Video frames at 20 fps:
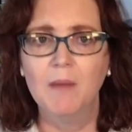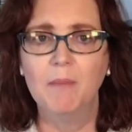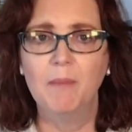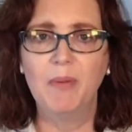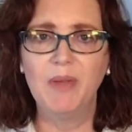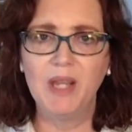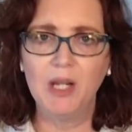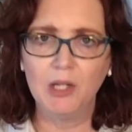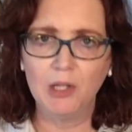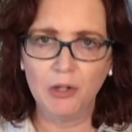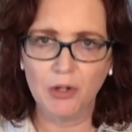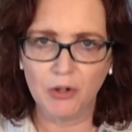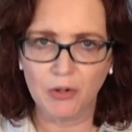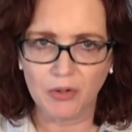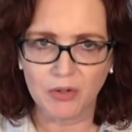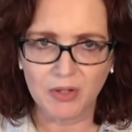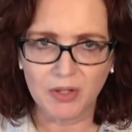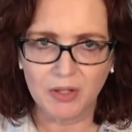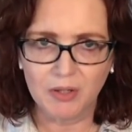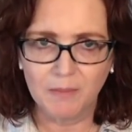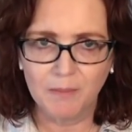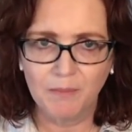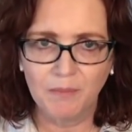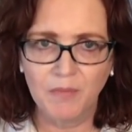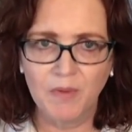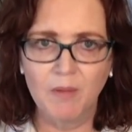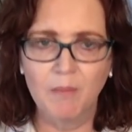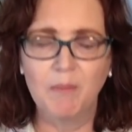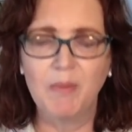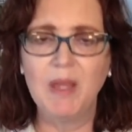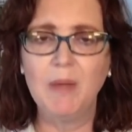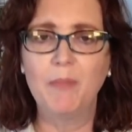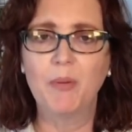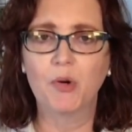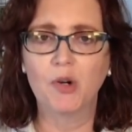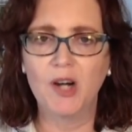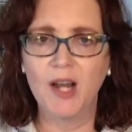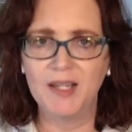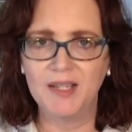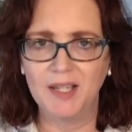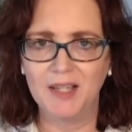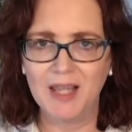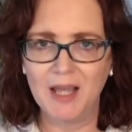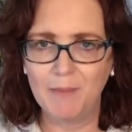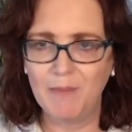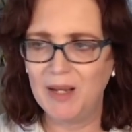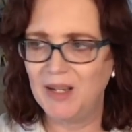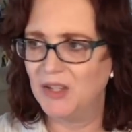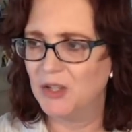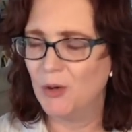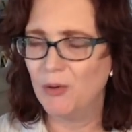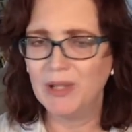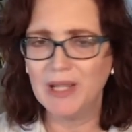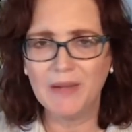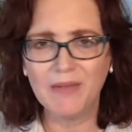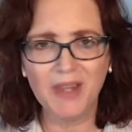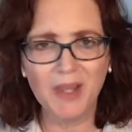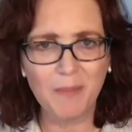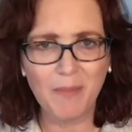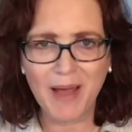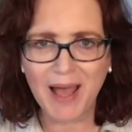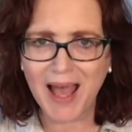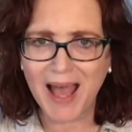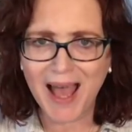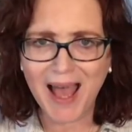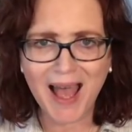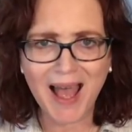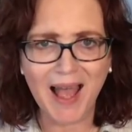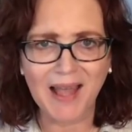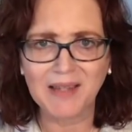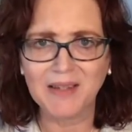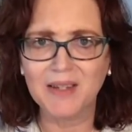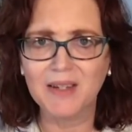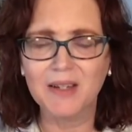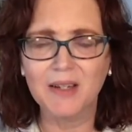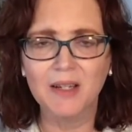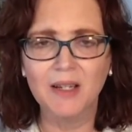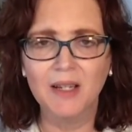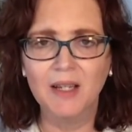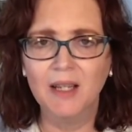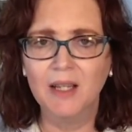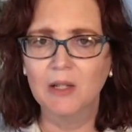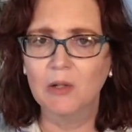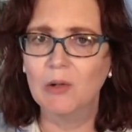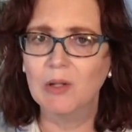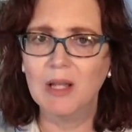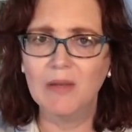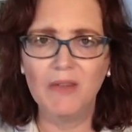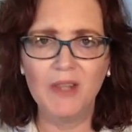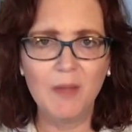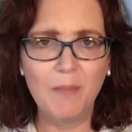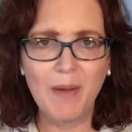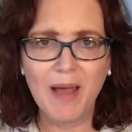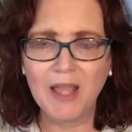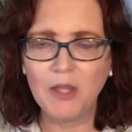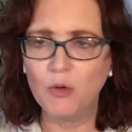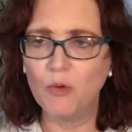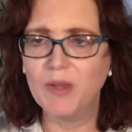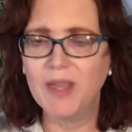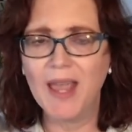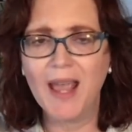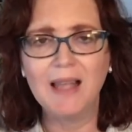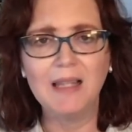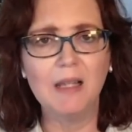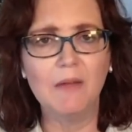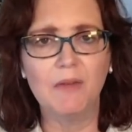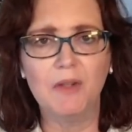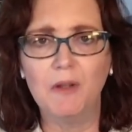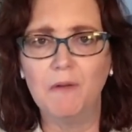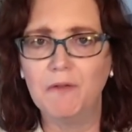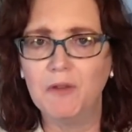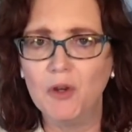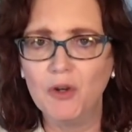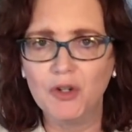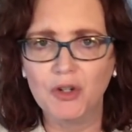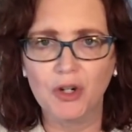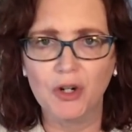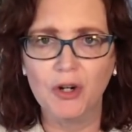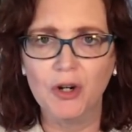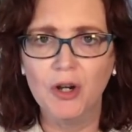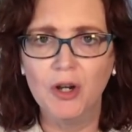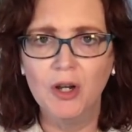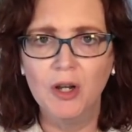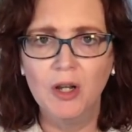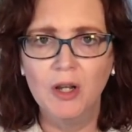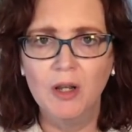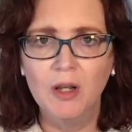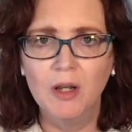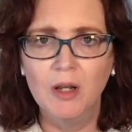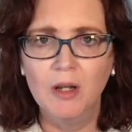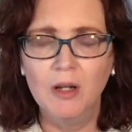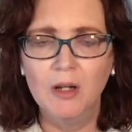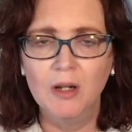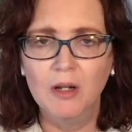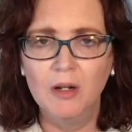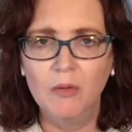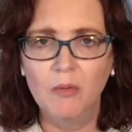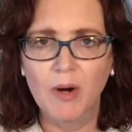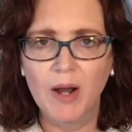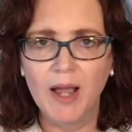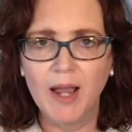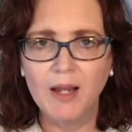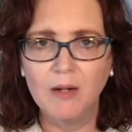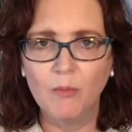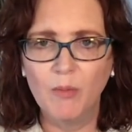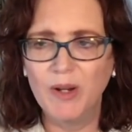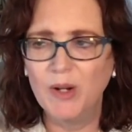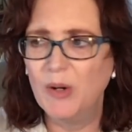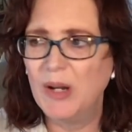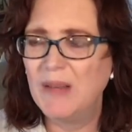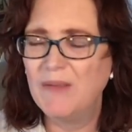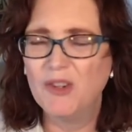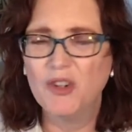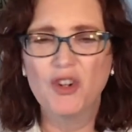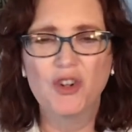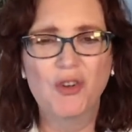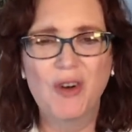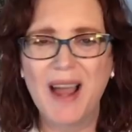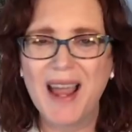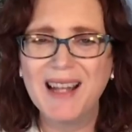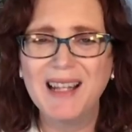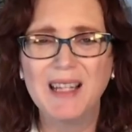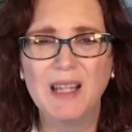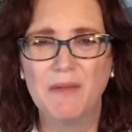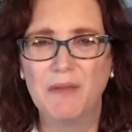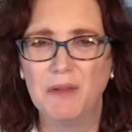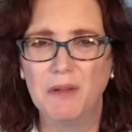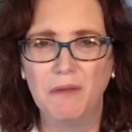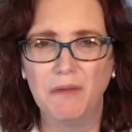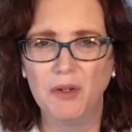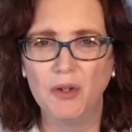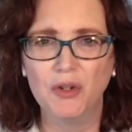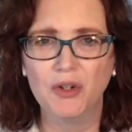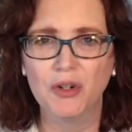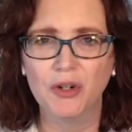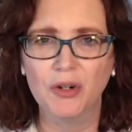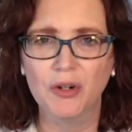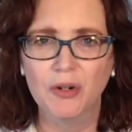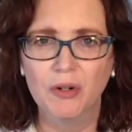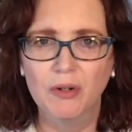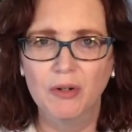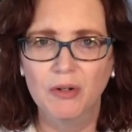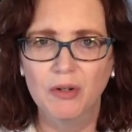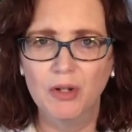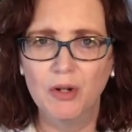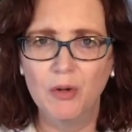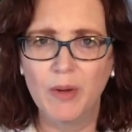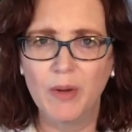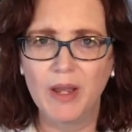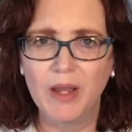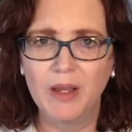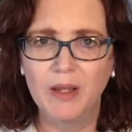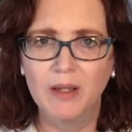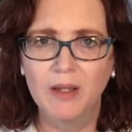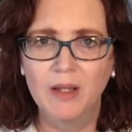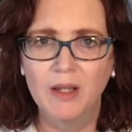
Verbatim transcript: Be alert. Be present. That means don't live in the past. Don't live in the past. You can't live in the future, right? We don't even try to live in the future, do we?